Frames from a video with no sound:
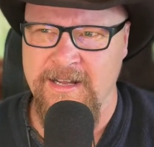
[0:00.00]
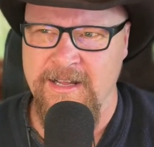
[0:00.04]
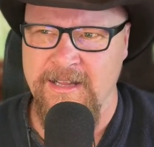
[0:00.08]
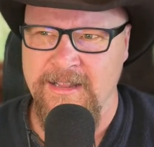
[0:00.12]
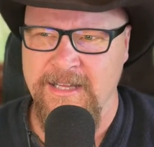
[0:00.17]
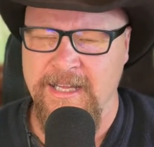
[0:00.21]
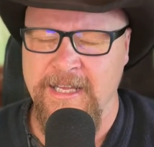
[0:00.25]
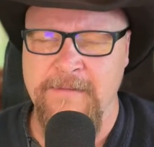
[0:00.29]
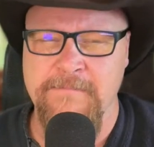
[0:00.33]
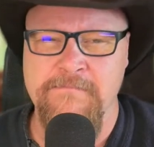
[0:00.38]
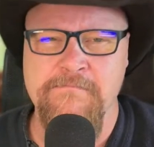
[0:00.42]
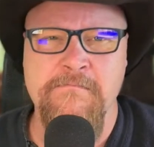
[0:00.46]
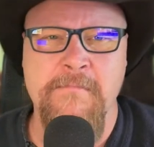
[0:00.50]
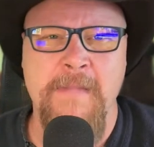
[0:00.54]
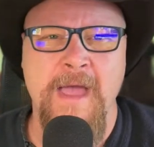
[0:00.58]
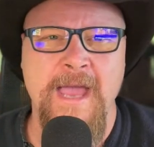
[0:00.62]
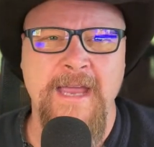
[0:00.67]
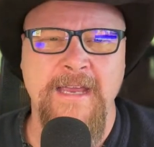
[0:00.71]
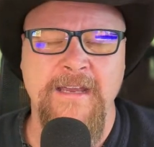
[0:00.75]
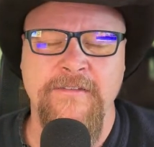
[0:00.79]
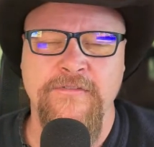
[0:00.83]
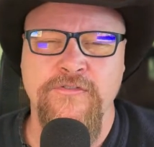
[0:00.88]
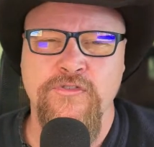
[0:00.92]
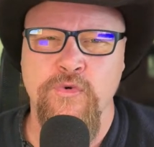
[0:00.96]
like
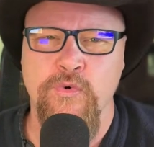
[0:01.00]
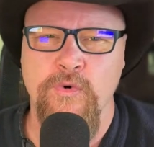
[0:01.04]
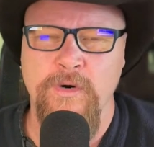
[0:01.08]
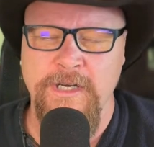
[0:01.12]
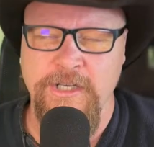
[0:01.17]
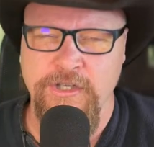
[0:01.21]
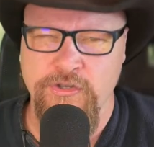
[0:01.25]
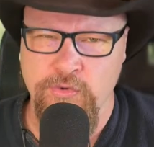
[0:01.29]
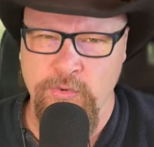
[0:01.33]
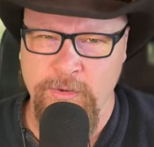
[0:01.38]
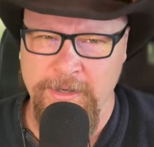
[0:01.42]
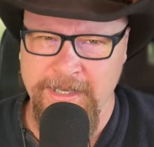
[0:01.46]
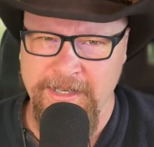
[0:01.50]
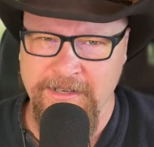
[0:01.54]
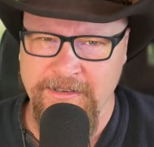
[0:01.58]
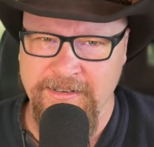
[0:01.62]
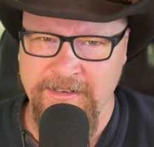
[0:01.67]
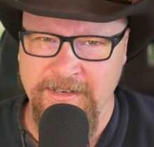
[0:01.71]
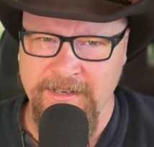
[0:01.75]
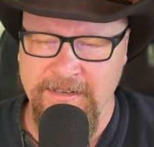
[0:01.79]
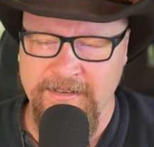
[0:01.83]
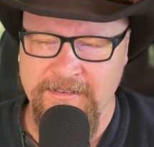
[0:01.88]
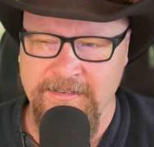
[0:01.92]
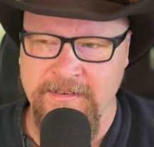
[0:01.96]
May of
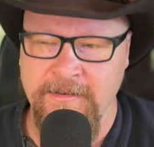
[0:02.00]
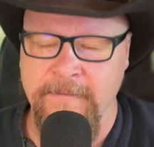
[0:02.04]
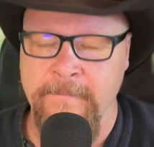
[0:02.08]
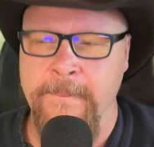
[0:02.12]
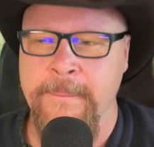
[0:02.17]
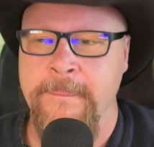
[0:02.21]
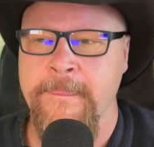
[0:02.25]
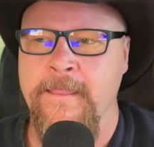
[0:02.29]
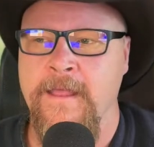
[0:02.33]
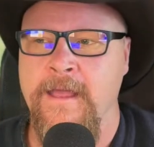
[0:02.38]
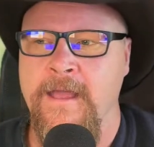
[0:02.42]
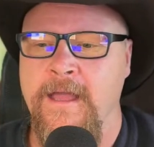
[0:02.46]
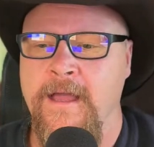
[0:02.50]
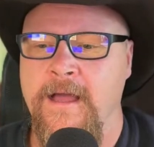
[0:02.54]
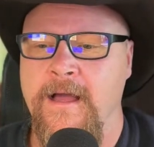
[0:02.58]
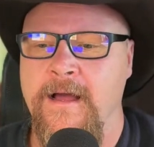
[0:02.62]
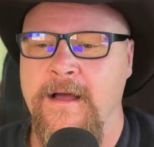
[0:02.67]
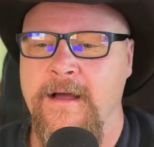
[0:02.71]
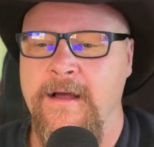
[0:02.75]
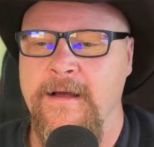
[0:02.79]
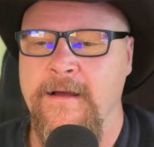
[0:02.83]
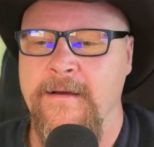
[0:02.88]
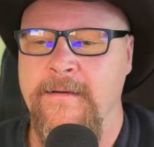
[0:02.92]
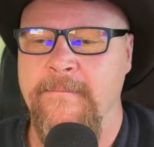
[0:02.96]
2026.
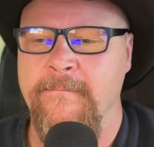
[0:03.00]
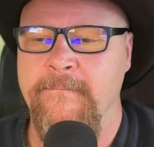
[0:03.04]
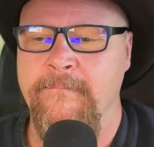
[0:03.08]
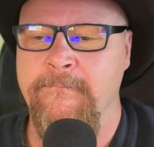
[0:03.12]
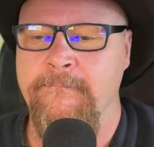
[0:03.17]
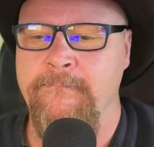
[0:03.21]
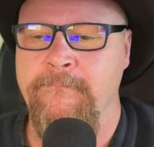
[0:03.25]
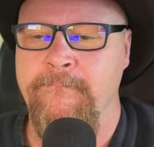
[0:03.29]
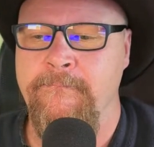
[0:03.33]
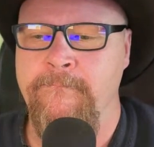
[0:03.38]
I'm